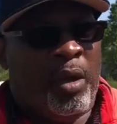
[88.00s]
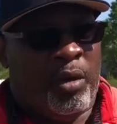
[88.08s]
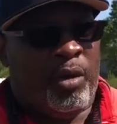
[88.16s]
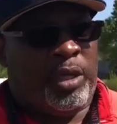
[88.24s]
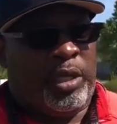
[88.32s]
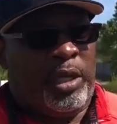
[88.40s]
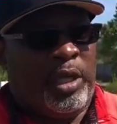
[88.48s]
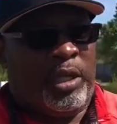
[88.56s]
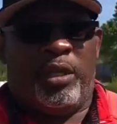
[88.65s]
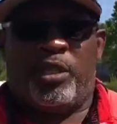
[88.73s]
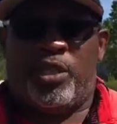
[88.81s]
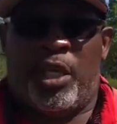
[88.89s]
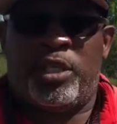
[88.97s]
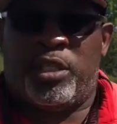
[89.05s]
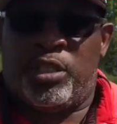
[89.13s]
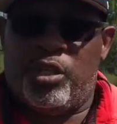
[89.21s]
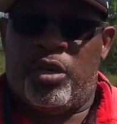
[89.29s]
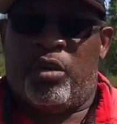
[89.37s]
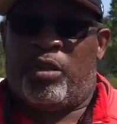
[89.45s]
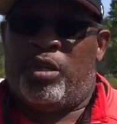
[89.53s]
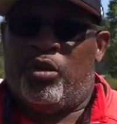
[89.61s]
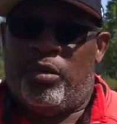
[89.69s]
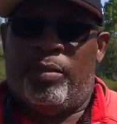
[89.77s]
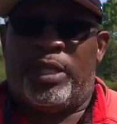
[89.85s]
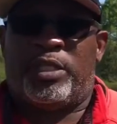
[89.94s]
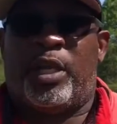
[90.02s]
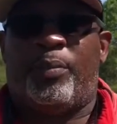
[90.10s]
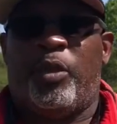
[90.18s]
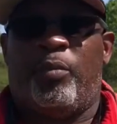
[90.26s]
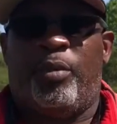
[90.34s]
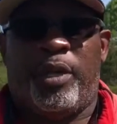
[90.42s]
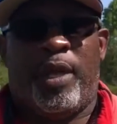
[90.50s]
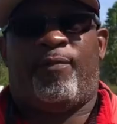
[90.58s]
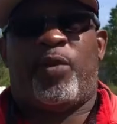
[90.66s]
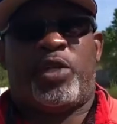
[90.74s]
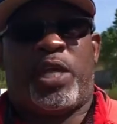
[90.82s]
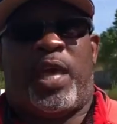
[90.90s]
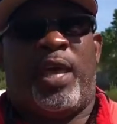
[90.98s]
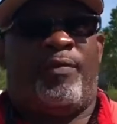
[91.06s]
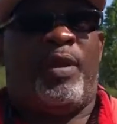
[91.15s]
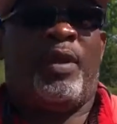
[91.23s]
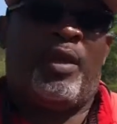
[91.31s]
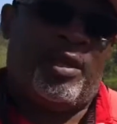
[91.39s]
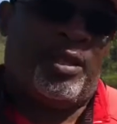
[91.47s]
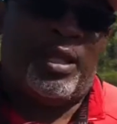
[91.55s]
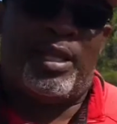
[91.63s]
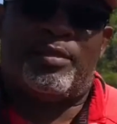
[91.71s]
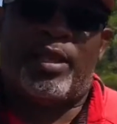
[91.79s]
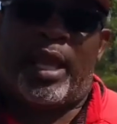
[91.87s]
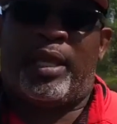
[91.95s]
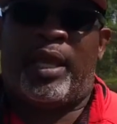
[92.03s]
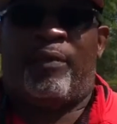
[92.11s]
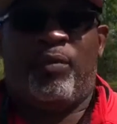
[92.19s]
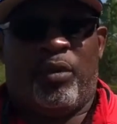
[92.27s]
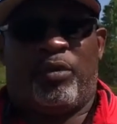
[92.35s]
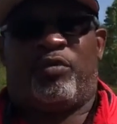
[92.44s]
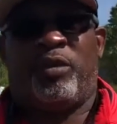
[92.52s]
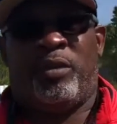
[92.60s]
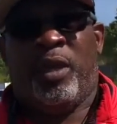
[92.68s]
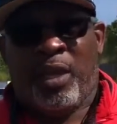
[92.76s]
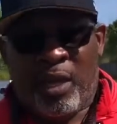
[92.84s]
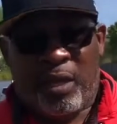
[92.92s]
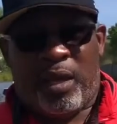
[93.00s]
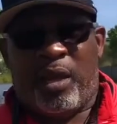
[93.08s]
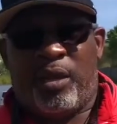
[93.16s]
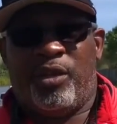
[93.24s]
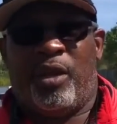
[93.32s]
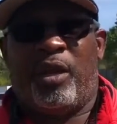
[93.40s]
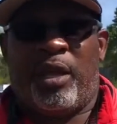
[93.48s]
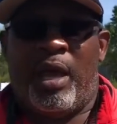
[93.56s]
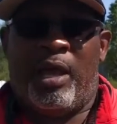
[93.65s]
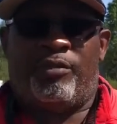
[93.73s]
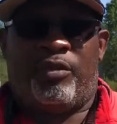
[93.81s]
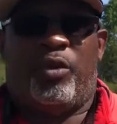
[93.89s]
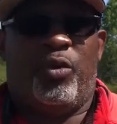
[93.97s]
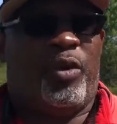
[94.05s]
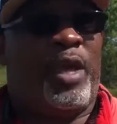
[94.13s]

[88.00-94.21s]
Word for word: are going to get in and get a chance to good on good, mix it up a little bit in that first half. And then that second half, you're going to see a lot of the young guys and the new